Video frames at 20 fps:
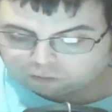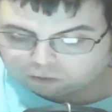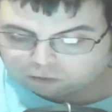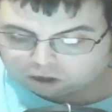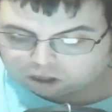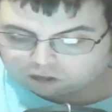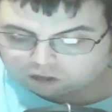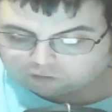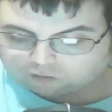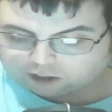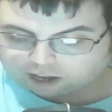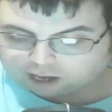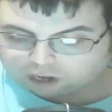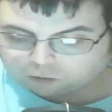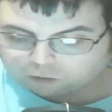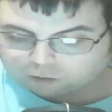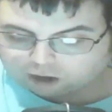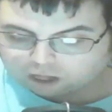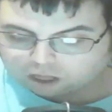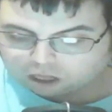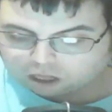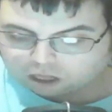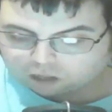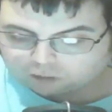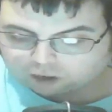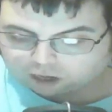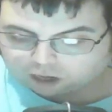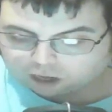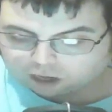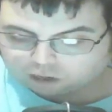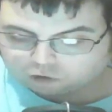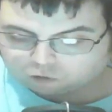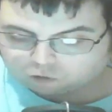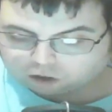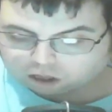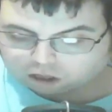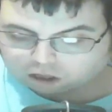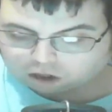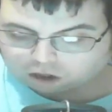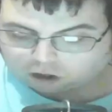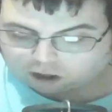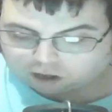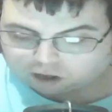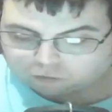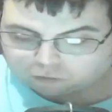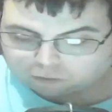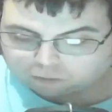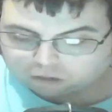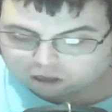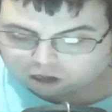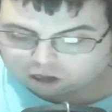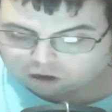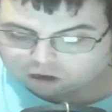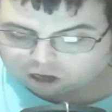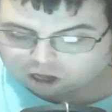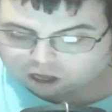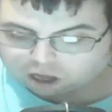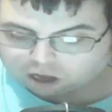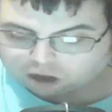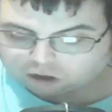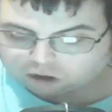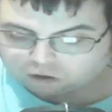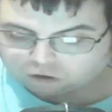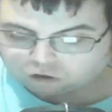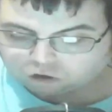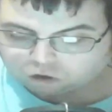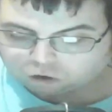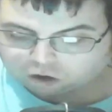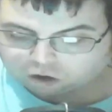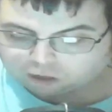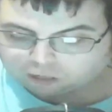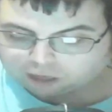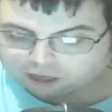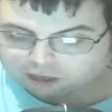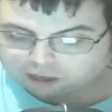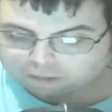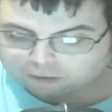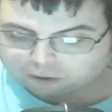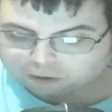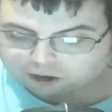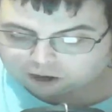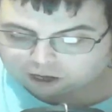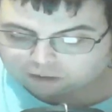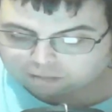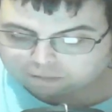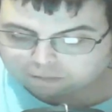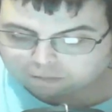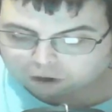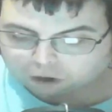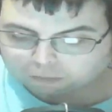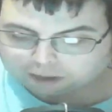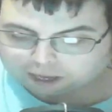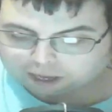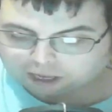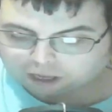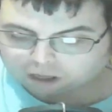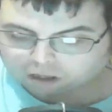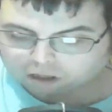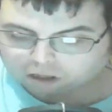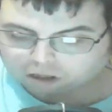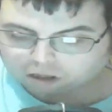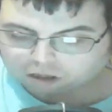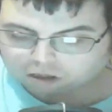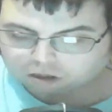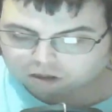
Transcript: was evacuated to the countryside from Tokyo during the American bombings.